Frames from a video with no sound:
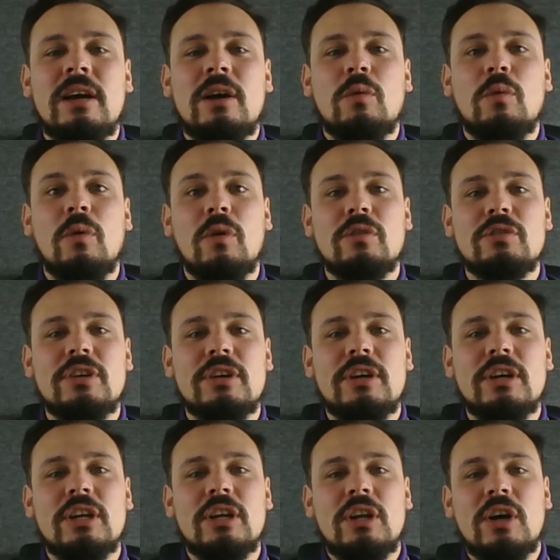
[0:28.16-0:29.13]
We're also
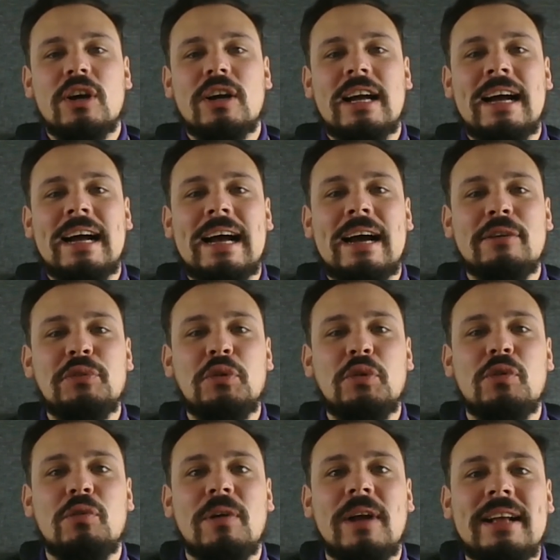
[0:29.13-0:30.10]
going to look at how you
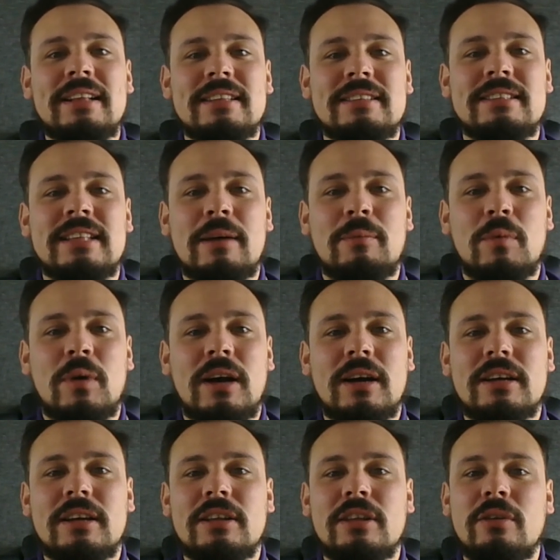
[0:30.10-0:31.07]
create this
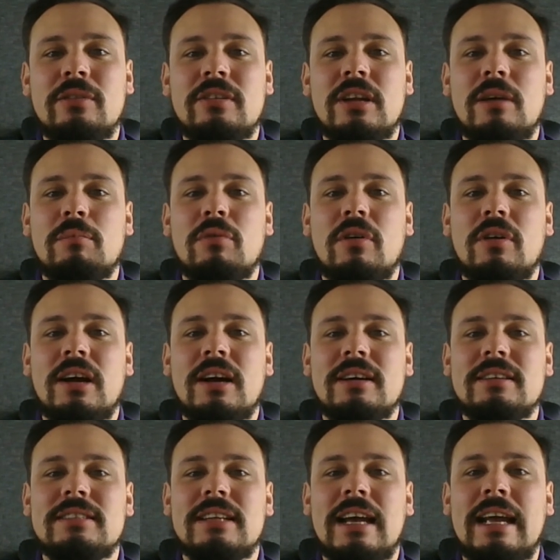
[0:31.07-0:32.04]
network using our
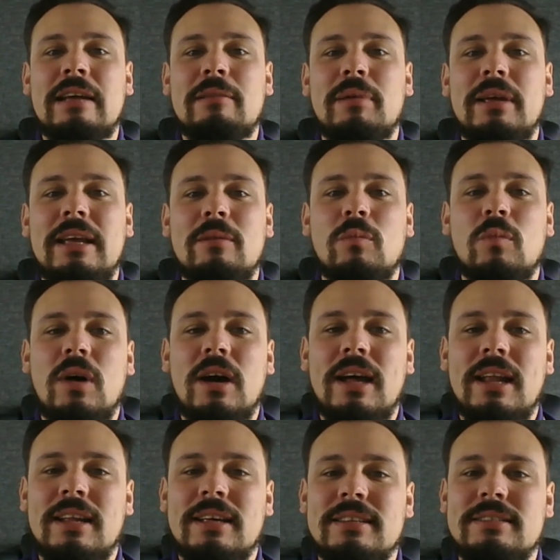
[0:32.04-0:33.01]
product A P
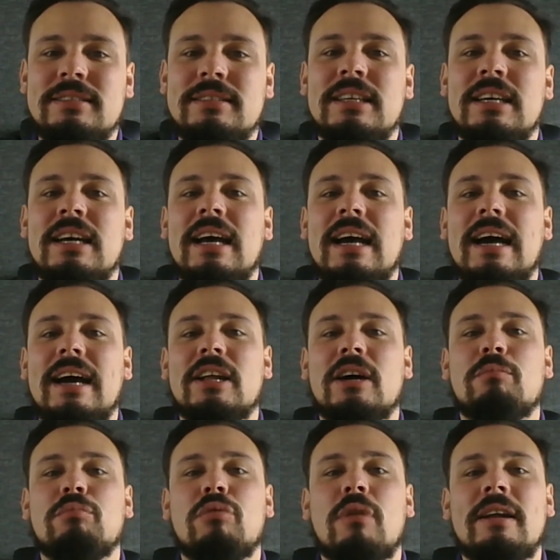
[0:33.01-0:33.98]
Wireless and
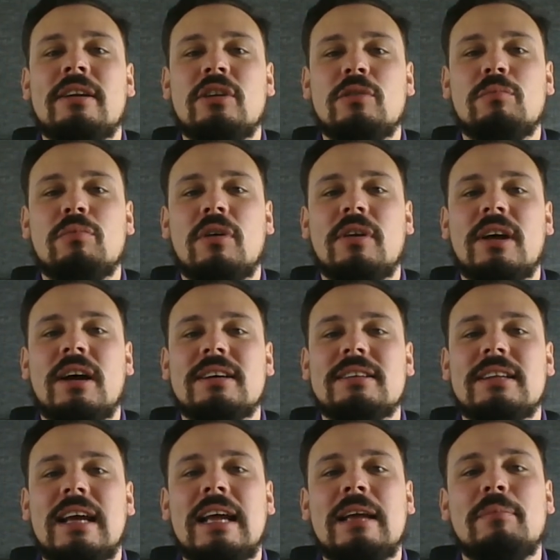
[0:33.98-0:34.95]
our brand new
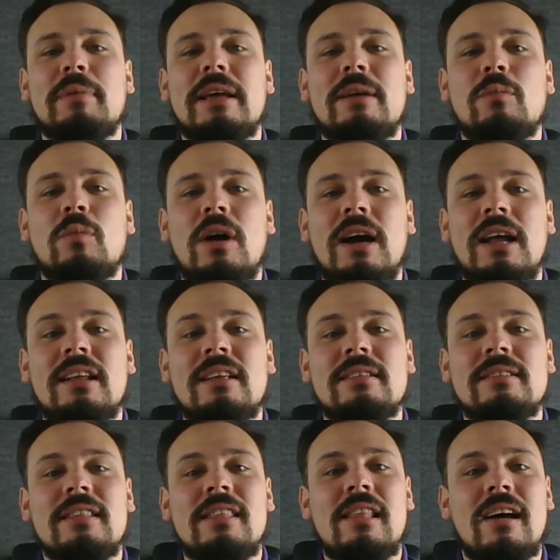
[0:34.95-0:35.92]
product A P
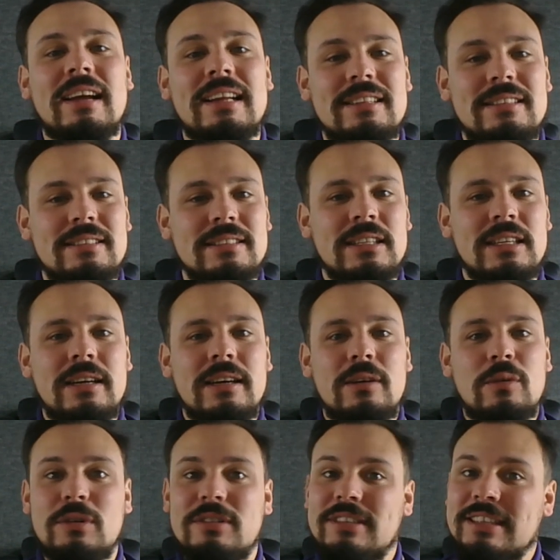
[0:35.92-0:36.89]
Wireless Lite,
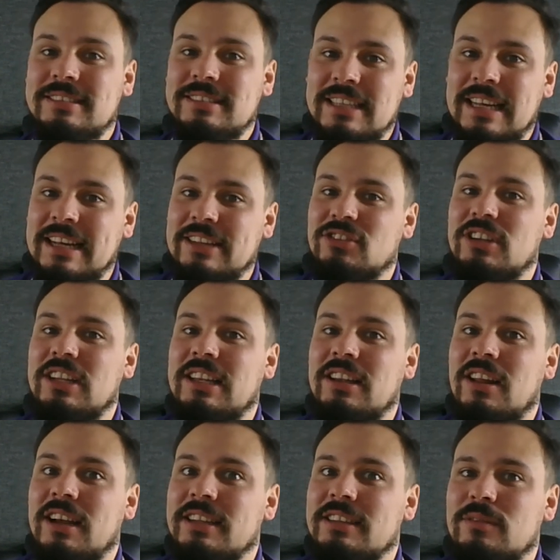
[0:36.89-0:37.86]
which isn't actually
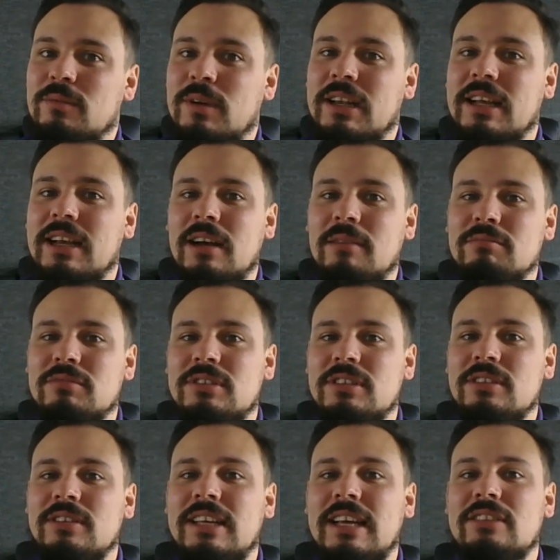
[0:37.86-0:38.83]
light when it comes
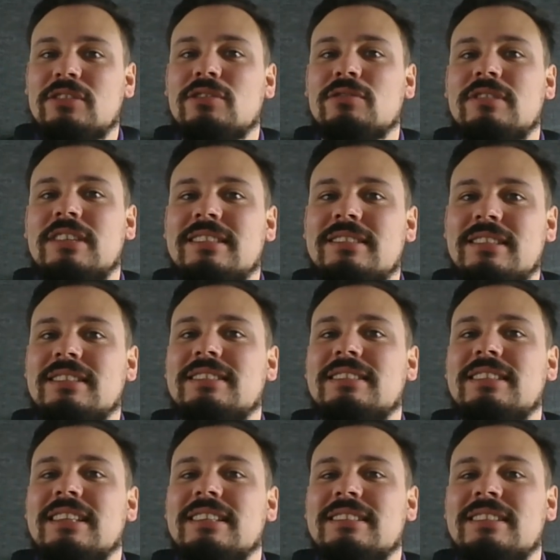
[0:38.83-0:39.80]
to the actual
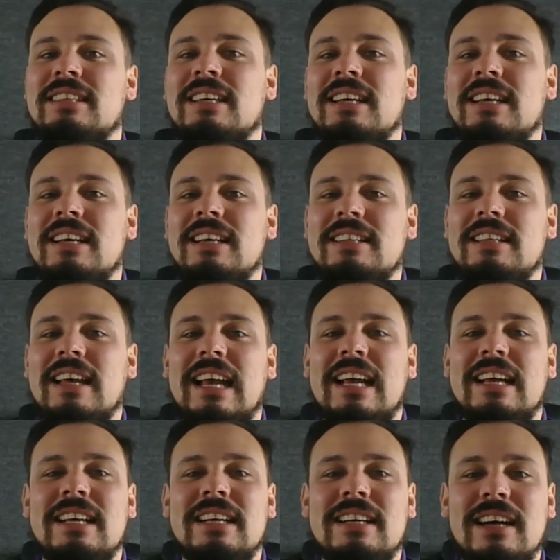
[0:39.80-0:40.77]
distances that
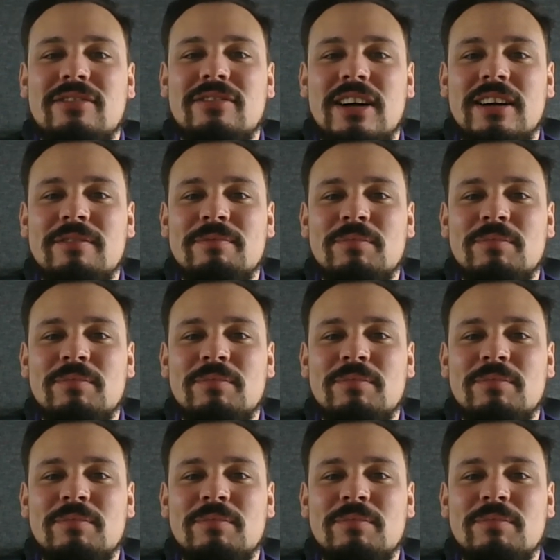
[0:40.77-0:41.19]
it can cover.